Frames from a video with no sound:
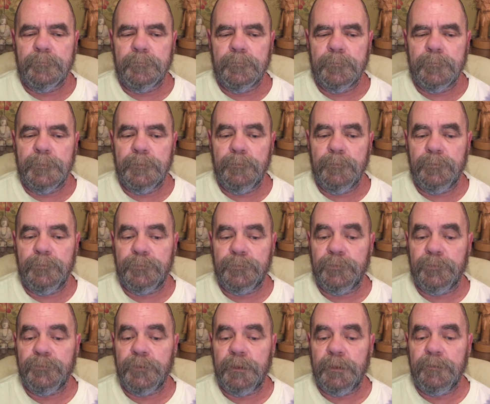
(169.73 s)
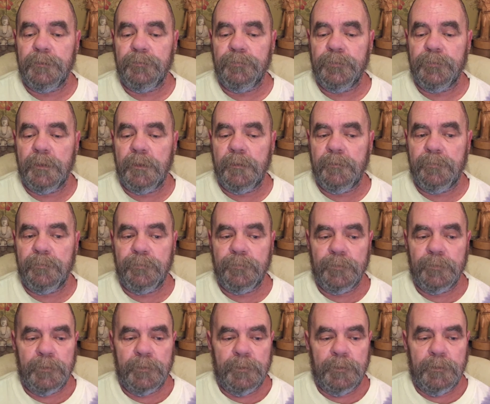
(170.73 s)
he was executive staff
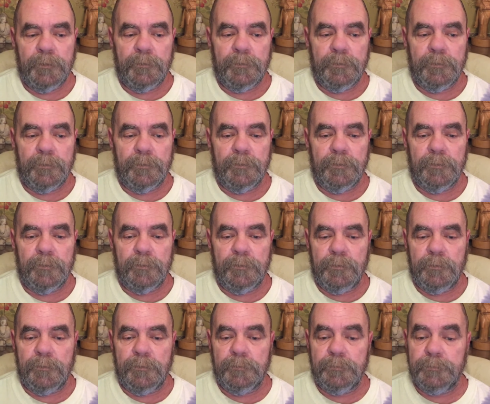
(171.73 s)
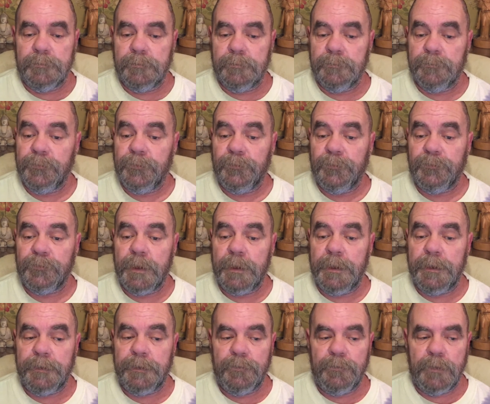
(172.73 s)
in
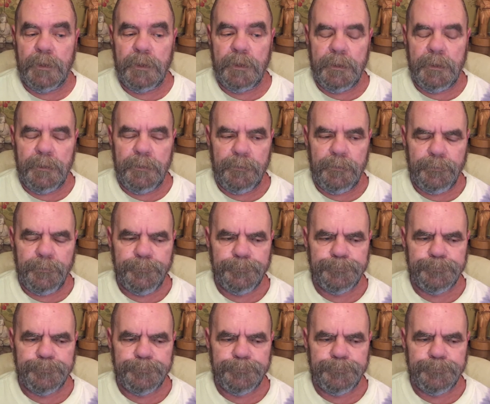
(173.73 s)
Cincinnati, Ohio.